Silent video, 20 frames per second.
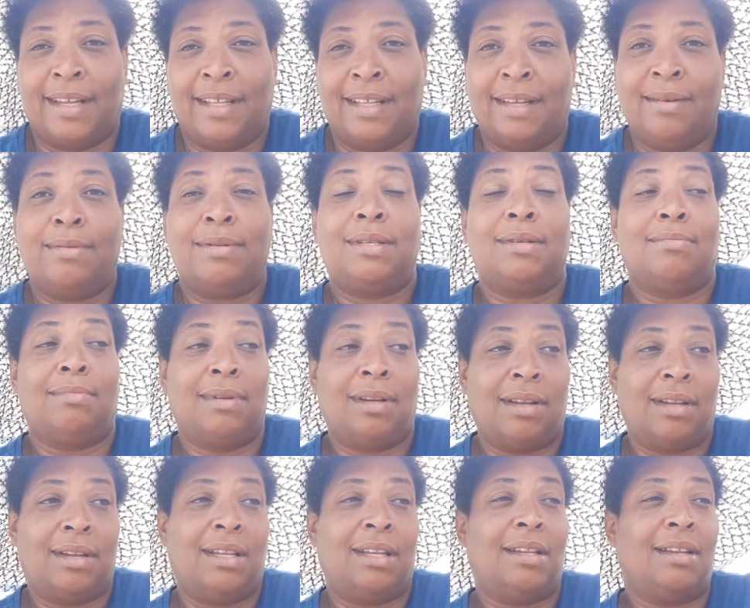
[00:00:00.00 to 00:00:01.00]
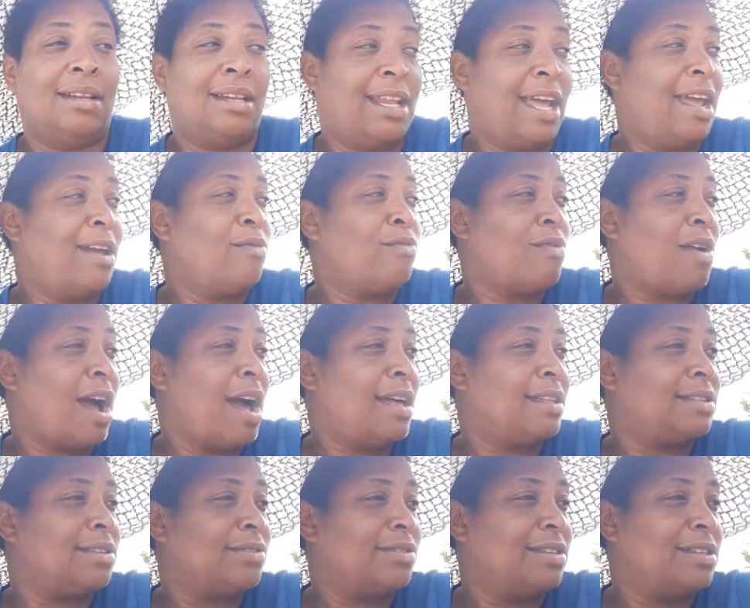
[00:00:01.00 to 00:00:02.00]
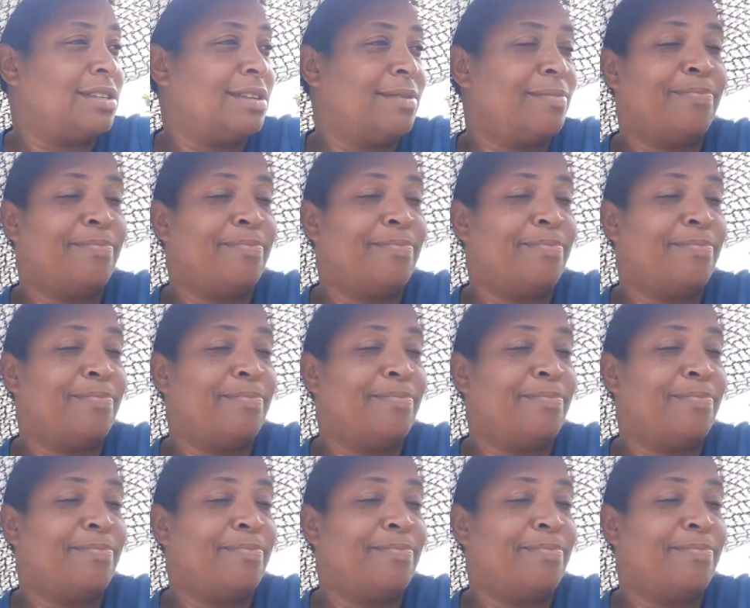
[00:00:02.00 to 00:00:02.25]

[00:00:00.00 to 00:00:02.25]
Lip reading: There was some late risers.